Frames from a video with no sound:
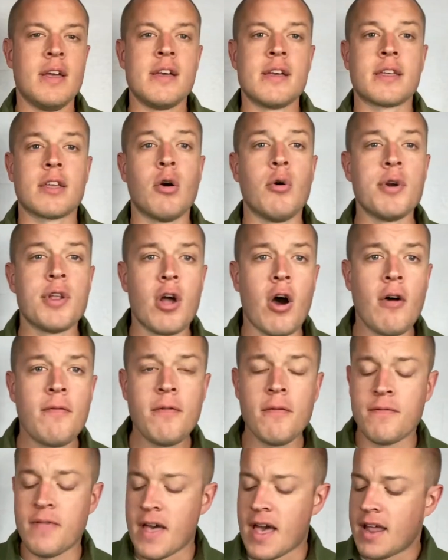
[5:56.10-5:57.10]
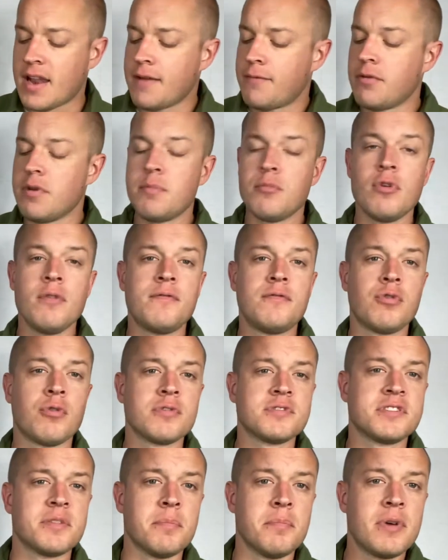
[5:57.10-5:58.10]
Going off of that, if we move
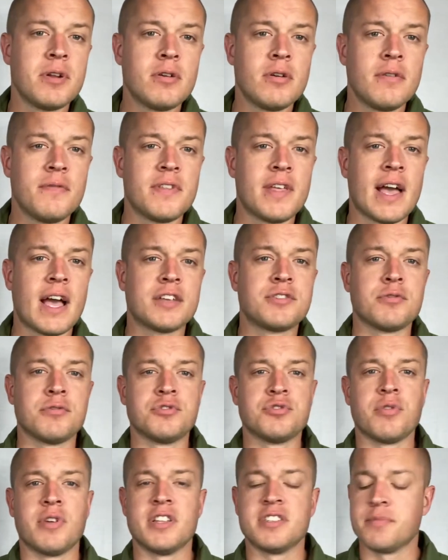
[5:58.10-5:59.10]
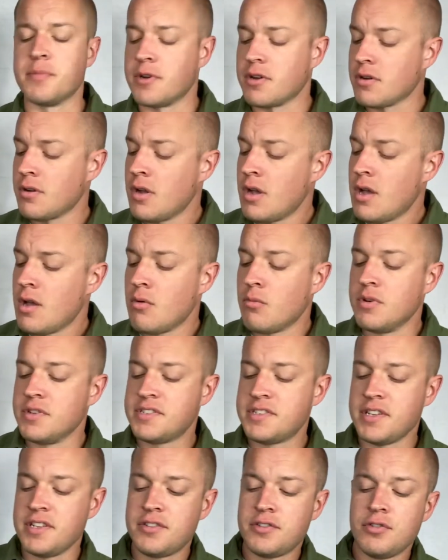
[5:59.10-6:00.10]
towards the middle of the actual transmitter, we
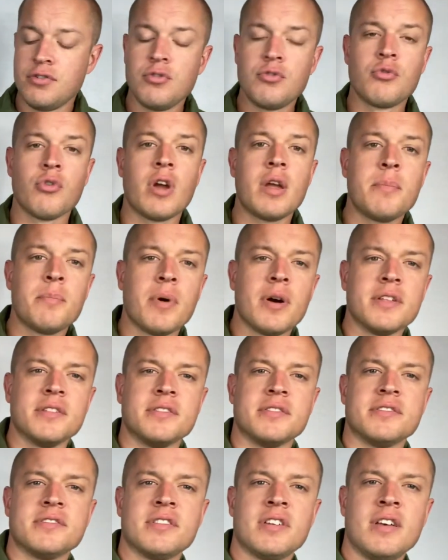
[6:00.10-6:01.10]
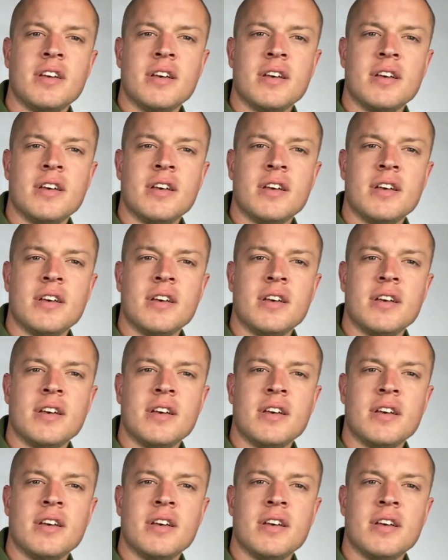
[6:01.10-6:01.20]
see two gray buttons.